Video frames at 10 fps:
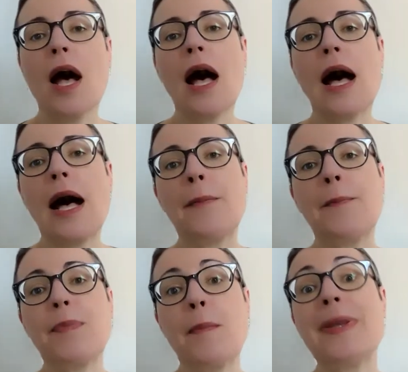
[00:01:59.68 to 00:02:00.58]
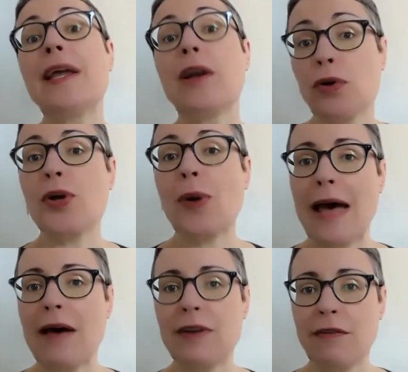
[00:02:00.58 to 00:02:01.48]
but then also
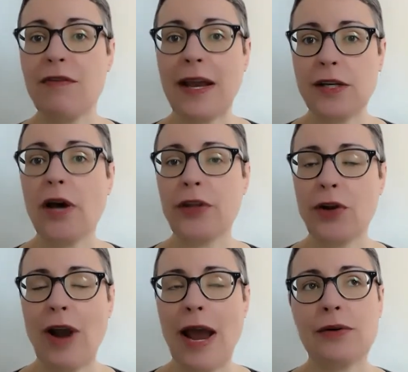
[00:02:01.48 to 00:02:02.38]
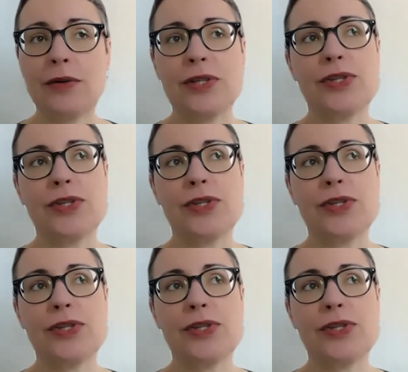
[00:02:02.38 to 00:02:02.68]
have an effect on the ground. And